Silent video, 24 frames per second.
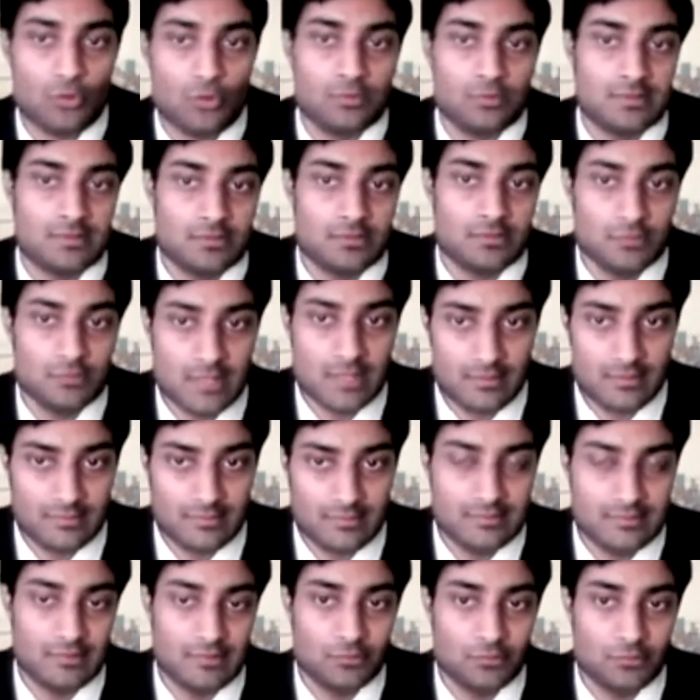can you get it
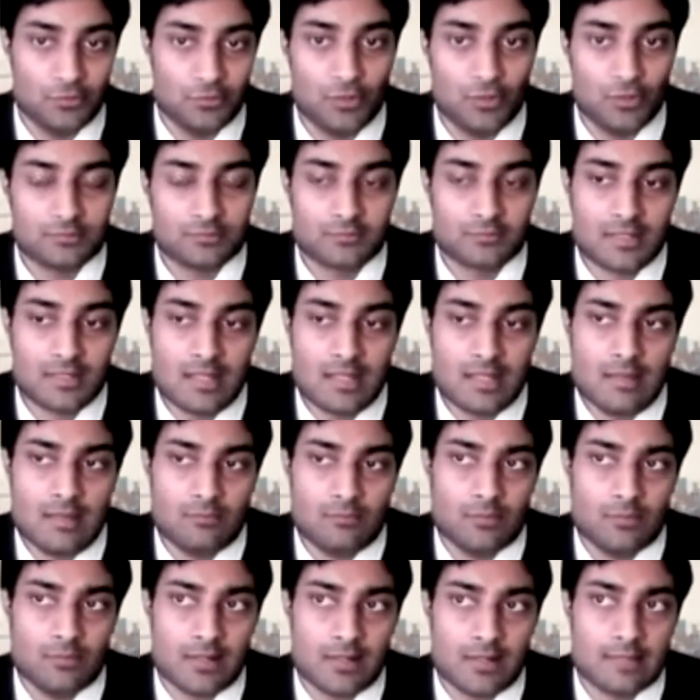again or not?
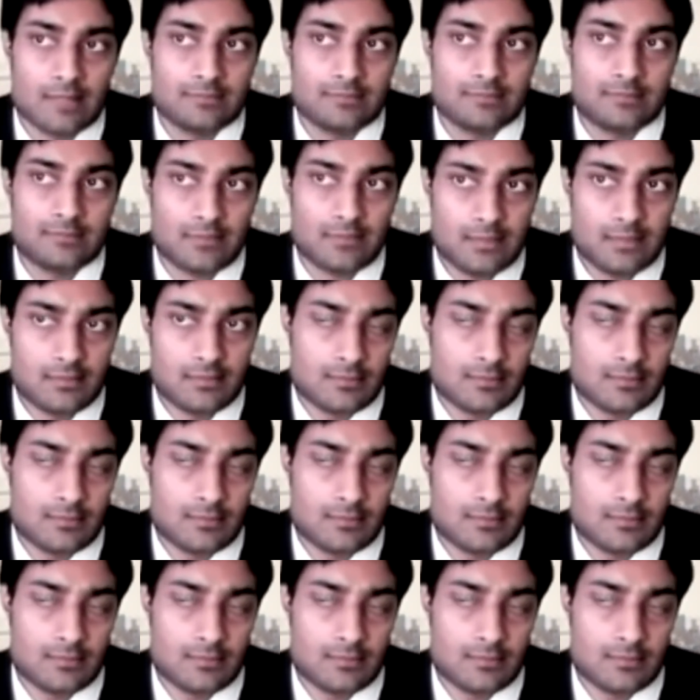But I think